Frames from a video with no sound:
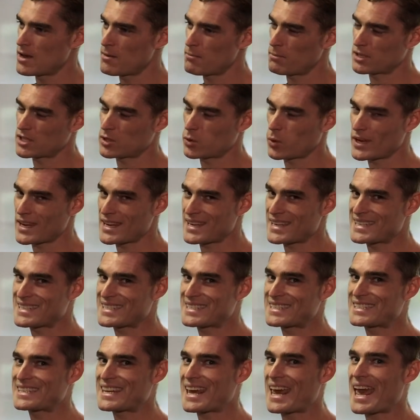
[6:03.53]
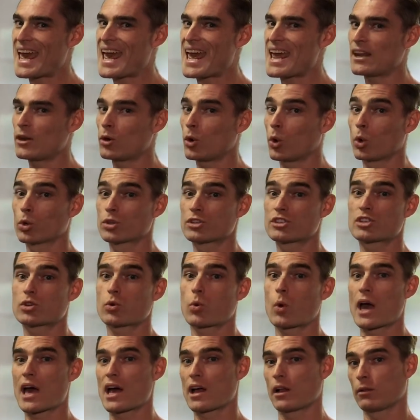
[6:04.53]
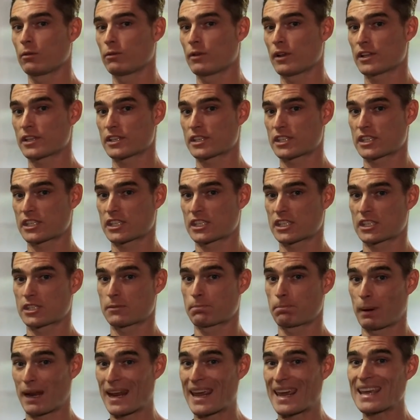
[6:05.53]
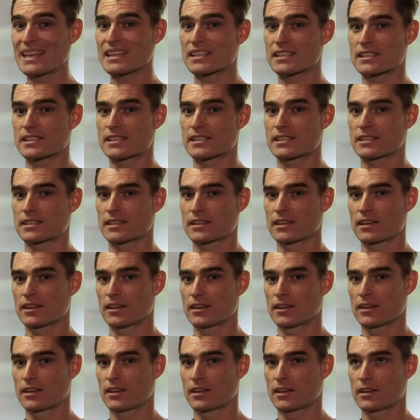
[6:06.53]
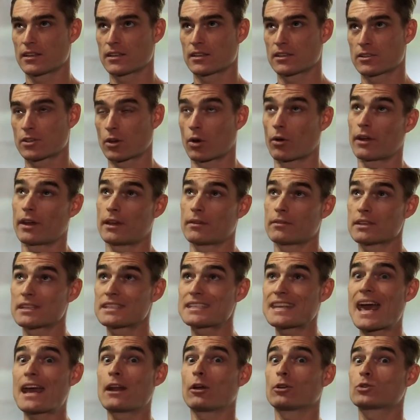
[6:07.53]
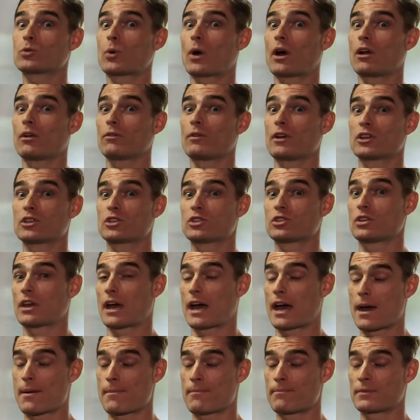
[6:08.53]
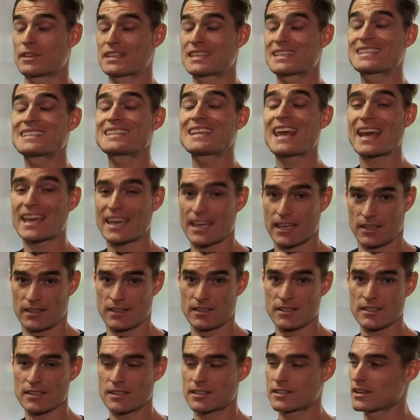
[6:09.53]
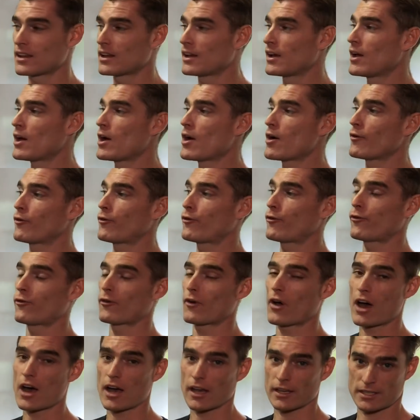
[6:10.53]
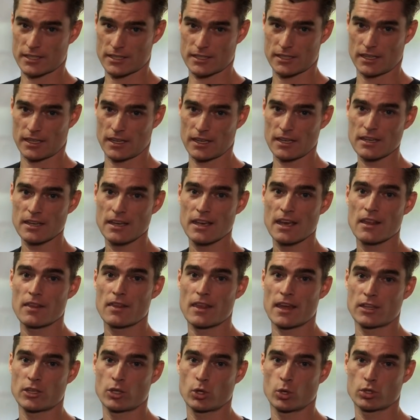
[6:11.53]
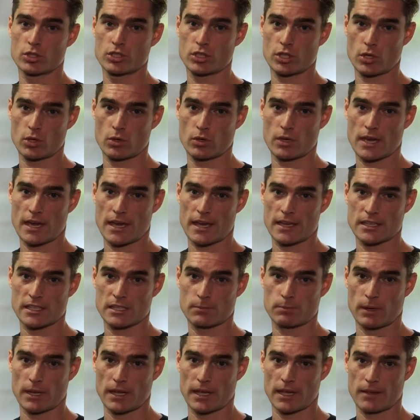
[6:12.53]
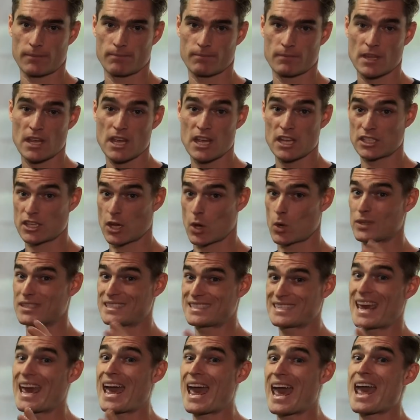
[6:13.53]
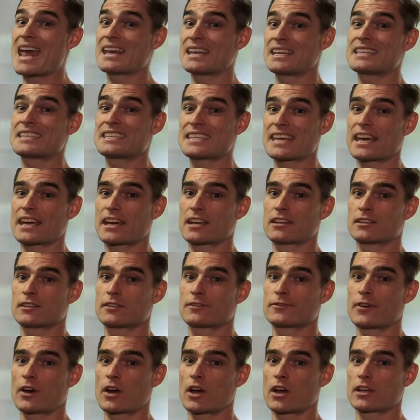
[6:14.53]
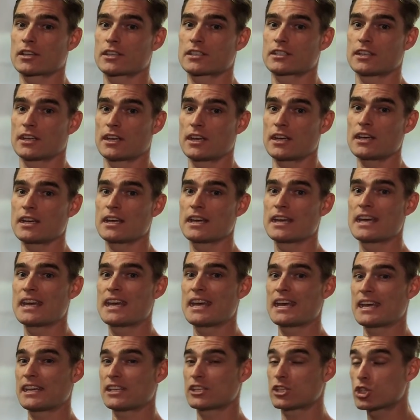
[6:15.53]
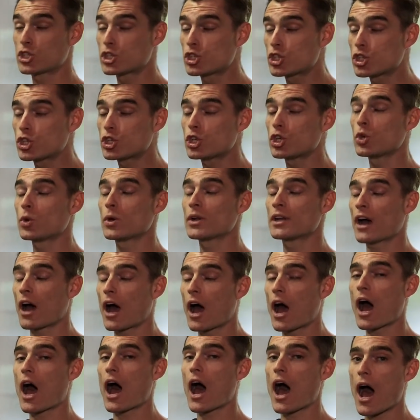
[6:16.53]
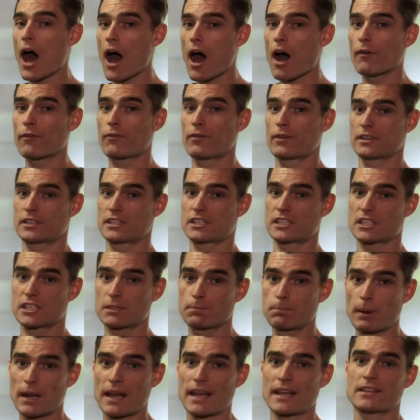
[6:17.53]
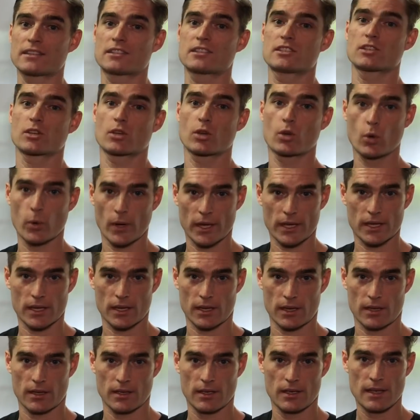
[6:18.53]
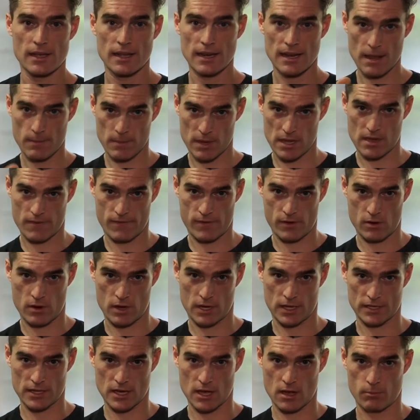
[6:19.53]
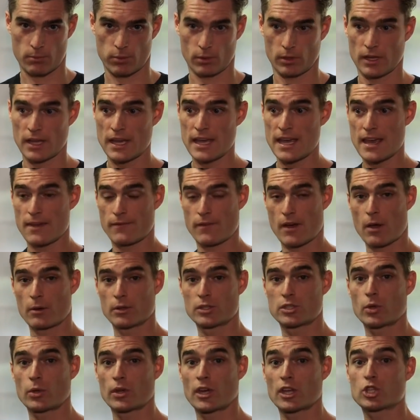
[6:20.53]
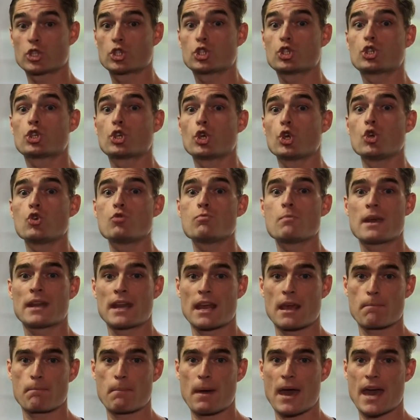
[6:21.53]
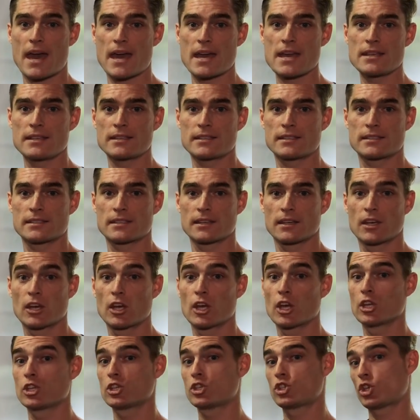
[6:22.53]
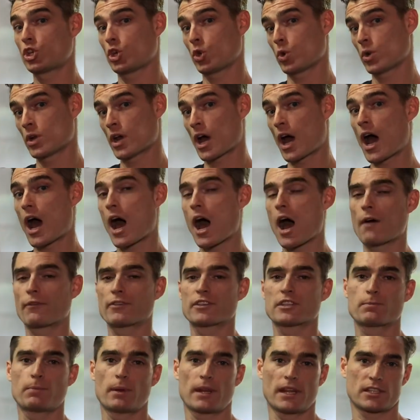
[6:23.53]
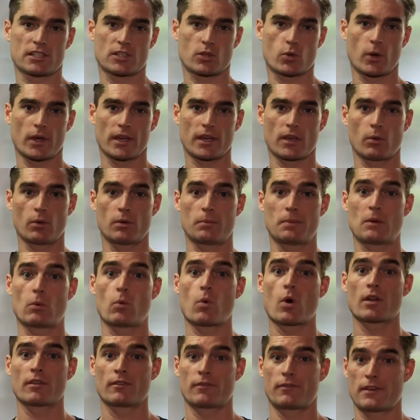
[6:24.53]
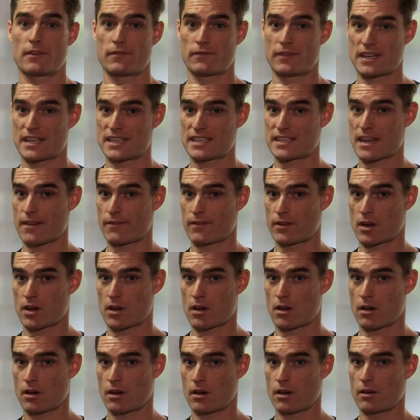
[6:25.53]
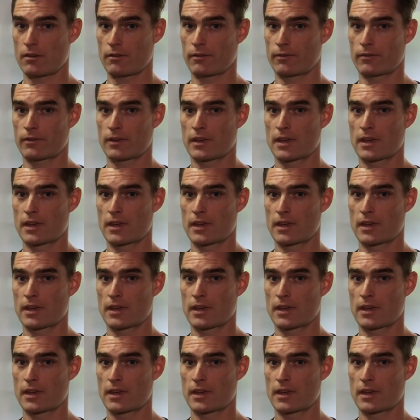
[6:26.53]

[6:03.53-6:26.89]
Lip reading: Between 10 or 12 splits, 10 or 12 seconds faster than your 2K split. So 10 seconds faster is 2.5 splits quicker. Let me give you an example. If I was doing a 2-minute pace, 2.5 splits quicker would be 1:57.5.